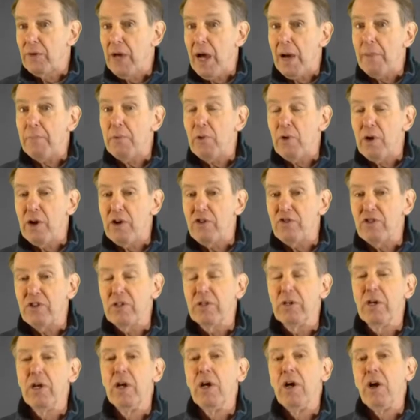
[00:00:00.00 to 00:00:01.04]

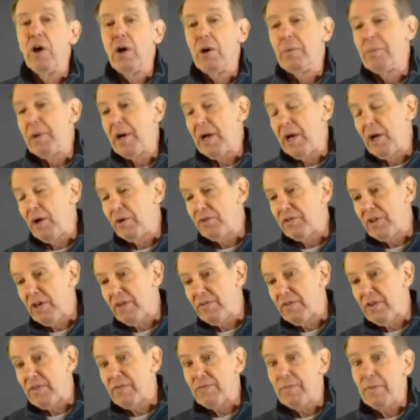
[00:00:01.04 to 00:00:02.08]
operation, but I also
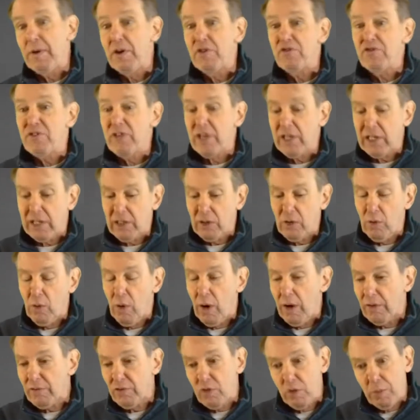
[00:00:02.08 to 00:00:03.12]
have information that can go
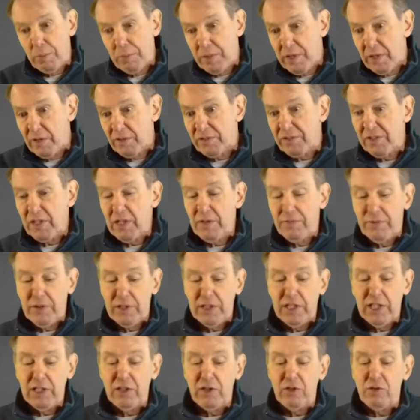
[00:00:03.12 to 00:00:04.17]
off to a PLC if you
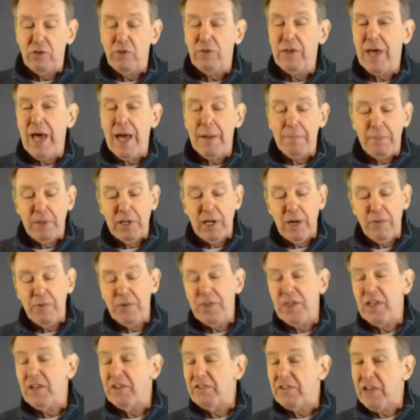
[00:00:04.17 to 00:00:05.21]
need to do that. But
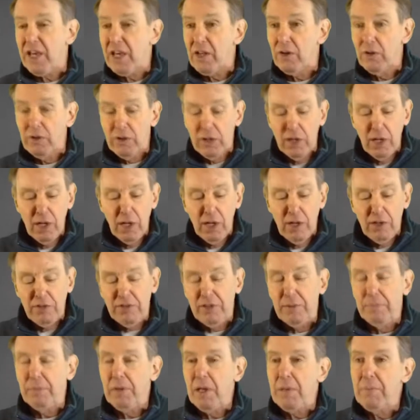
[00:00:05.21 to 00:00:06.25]
everything is handled
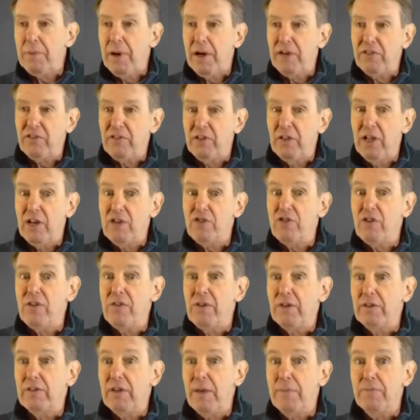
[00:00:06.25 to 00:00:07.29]
simply by selection of
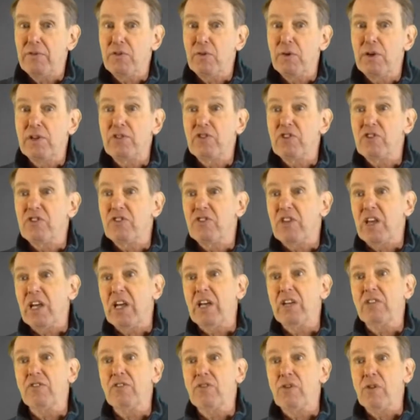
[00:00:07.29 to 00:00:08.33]
the dip switches that
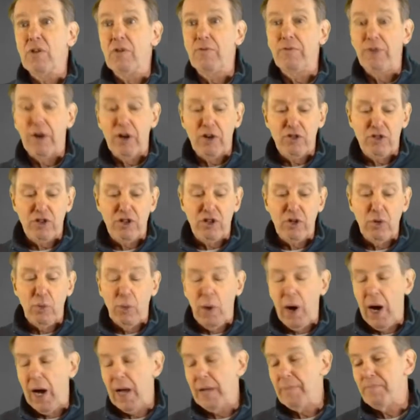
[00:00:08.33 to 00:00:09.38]
get you the function you
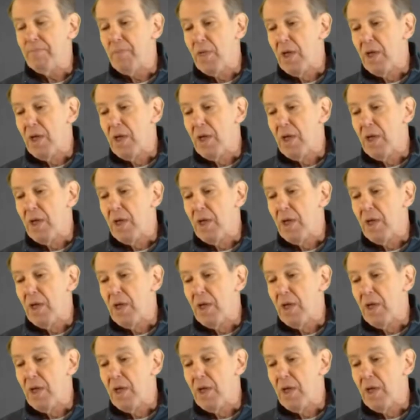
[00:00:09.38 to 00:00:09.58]
want.